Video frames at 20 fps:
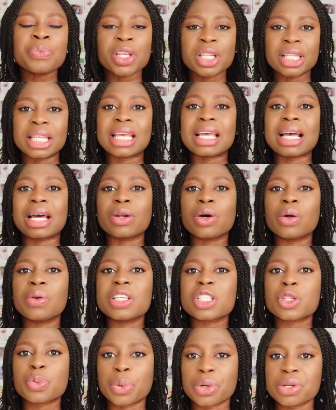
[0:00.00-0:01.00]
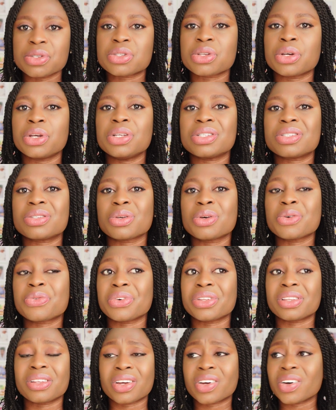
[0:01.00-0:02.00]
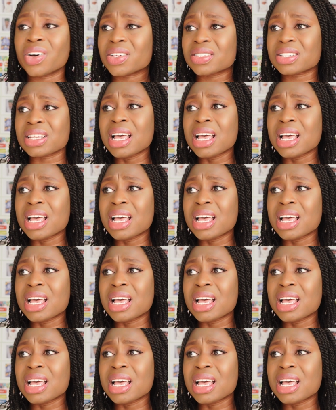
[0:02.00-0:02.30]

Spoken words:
they can always sponsor you to go for the course.